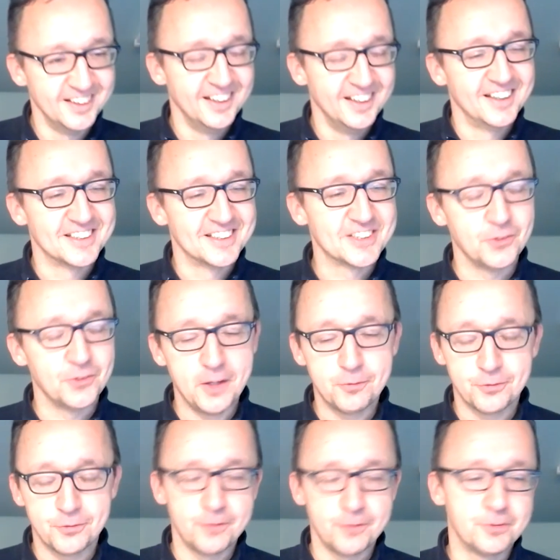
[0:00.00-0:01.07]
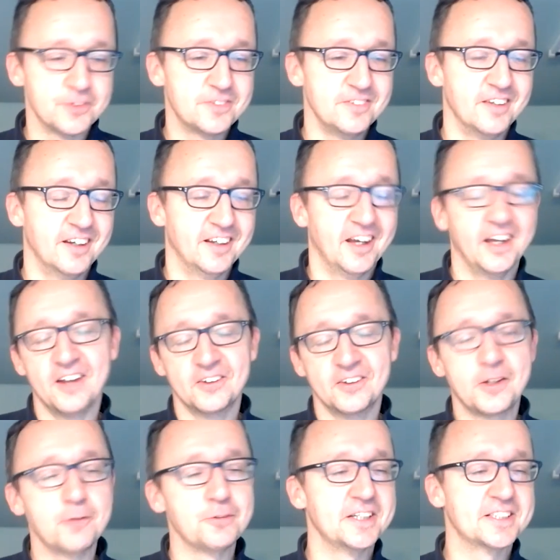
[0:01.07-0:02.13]
So I'll
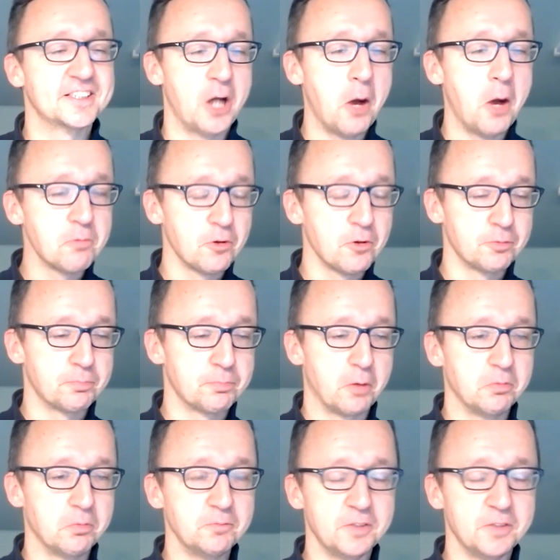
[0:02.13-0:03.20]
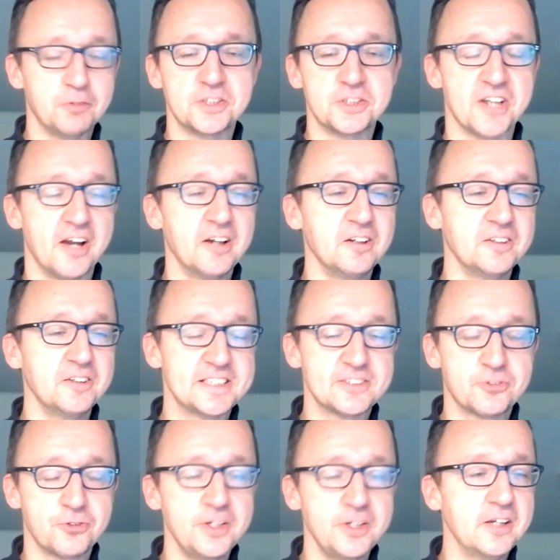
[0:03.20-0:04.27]
give an example of a problem. If a child is
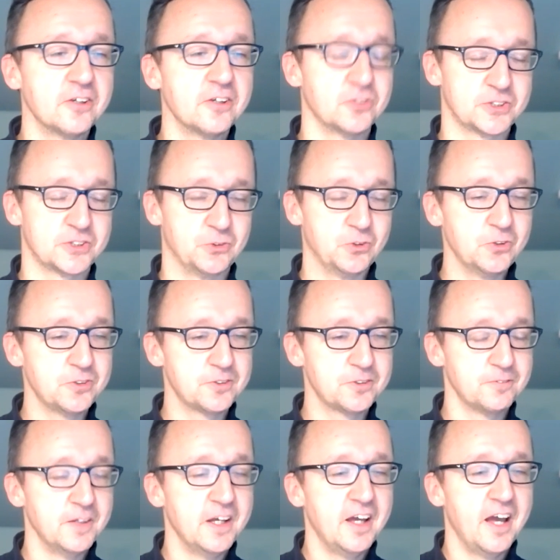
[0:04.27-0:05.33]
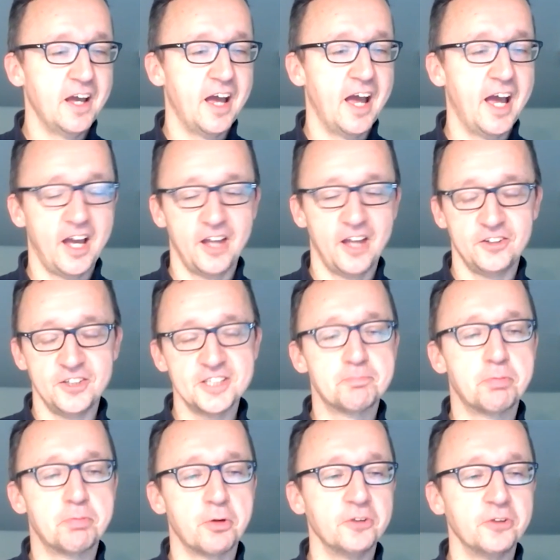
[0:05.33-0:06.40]
3 years old and his
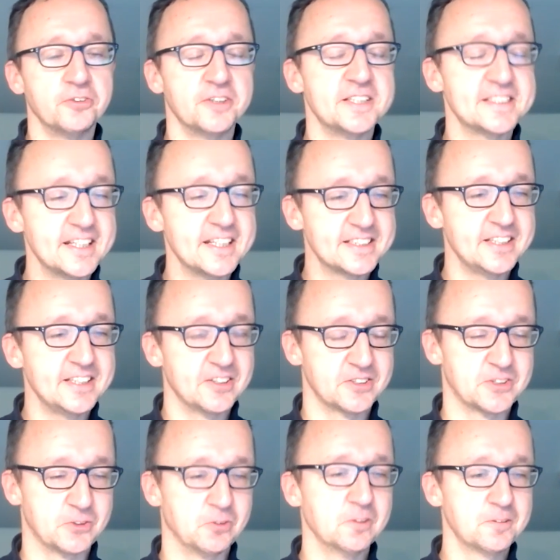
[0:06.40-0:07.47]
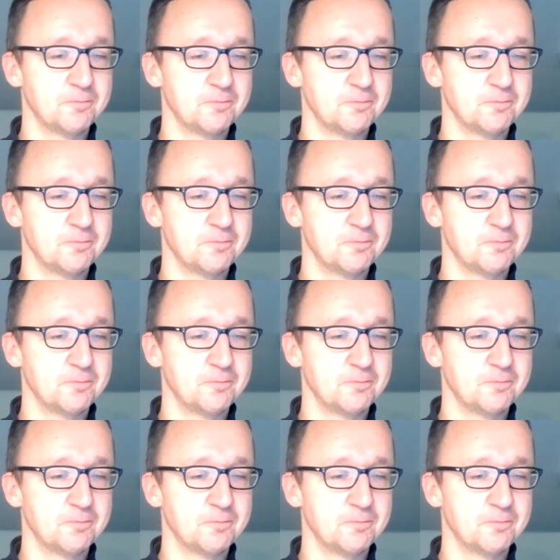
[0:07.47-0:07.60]
brother is 6 years old,